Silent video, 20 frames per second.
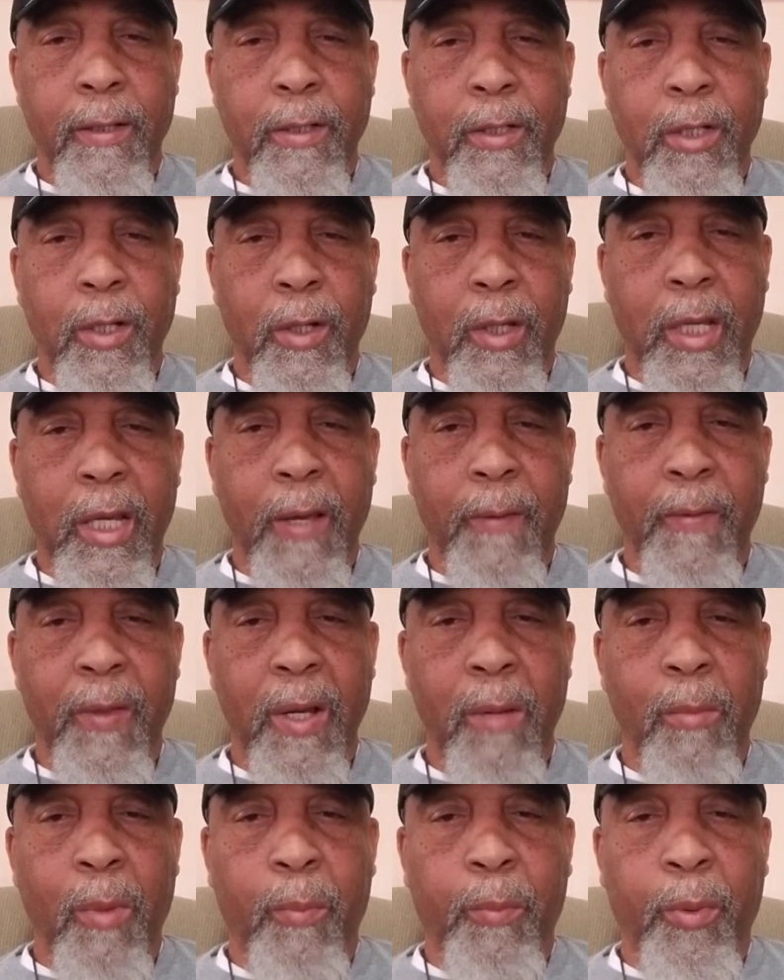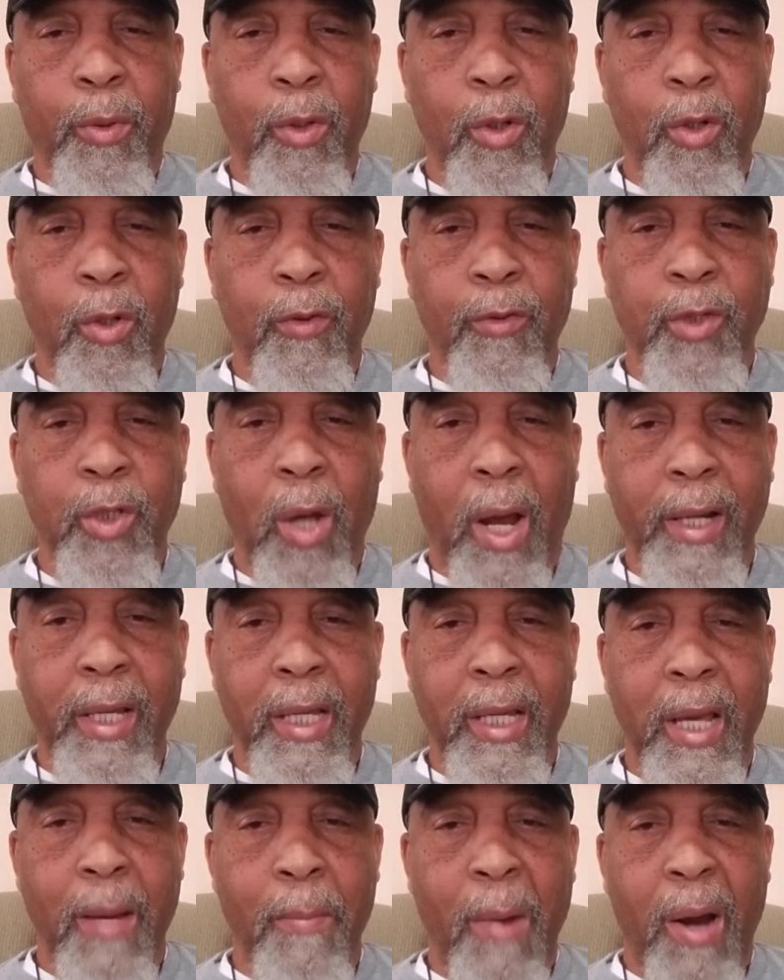to get them approved so I
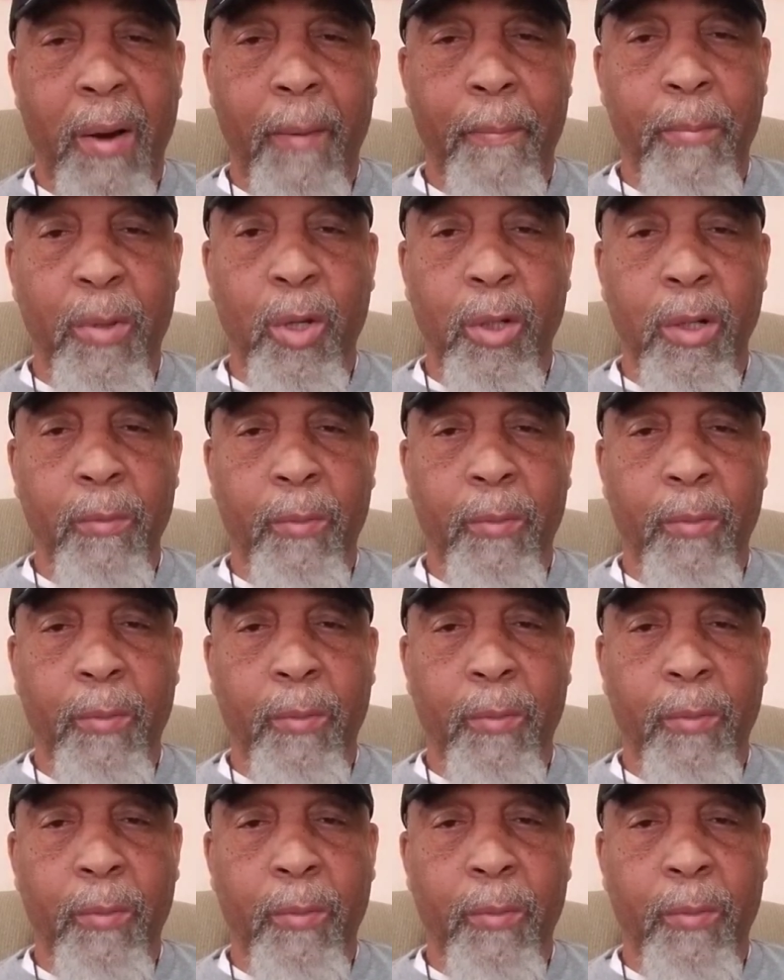can get my building